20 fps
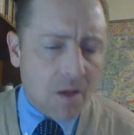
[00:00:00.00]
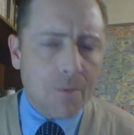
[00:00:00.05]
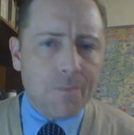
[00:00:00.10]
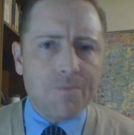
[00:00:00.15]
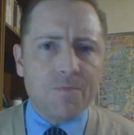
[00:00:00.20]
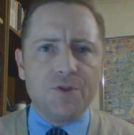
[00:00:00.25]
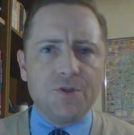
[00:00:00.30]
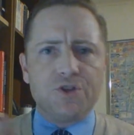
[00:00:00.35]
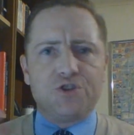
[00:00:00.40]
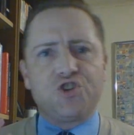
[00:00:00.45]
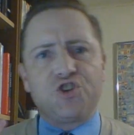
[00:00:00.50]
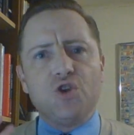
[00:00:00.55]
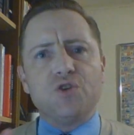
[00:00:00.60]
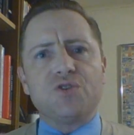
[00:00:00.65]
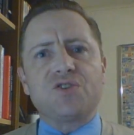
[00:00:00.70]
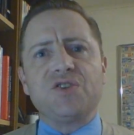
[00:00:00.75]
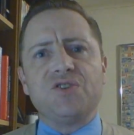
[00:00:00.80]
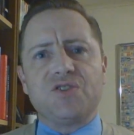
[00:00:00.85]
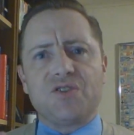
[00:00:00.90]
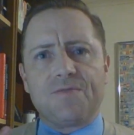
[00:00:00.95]
the
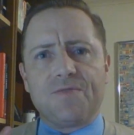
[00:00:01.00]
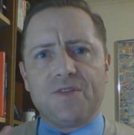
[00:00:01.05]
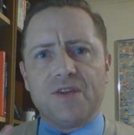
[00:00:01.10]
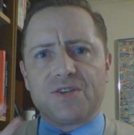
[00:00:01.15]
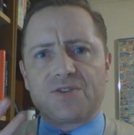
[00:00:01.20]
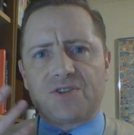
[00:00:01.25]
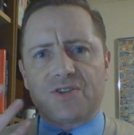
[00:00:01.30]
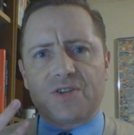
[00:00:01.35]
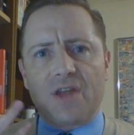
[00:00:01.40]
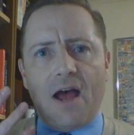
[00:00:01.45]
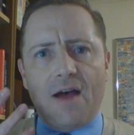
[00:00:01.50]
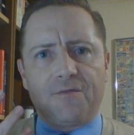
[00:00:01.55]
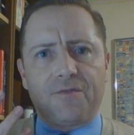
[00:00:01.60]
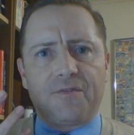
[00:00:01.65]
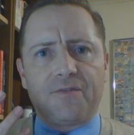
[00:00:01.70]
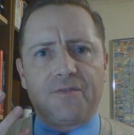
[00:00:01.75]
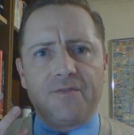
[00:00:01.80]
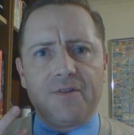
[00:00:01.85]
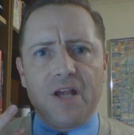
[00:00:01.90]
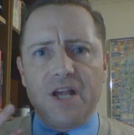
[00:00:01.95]
juices of this stuff
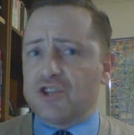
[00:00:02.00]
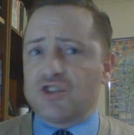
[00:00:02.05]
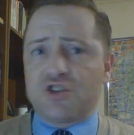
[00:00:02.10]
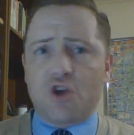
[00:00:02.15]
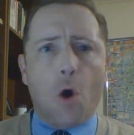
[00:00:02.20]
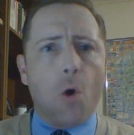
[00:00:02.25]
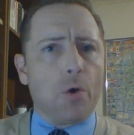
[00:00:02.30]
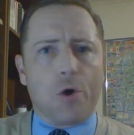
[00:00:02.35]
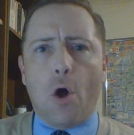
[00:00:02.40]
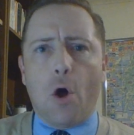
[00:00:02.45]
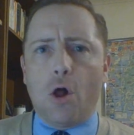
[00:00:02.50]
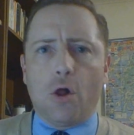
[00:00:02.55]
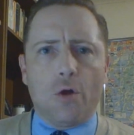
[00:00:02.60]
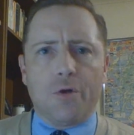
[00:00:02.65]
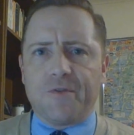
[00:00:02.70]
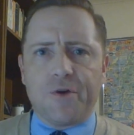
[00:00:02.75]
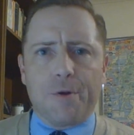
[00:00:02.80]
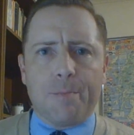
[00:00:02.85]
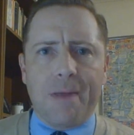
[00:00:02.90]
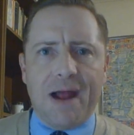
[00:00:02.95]
is going all over
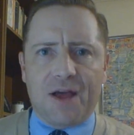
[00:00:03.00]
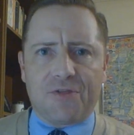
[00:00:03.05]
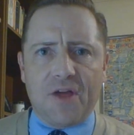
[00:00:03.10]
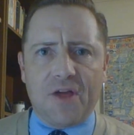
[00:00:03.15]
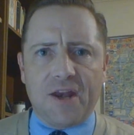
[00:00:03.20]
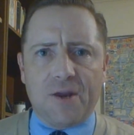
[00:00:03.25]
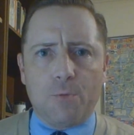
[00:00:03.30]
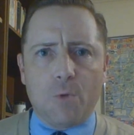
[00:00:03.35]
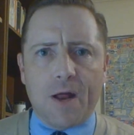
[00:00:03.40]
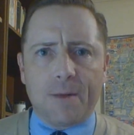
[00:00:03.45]
your mouth anyway.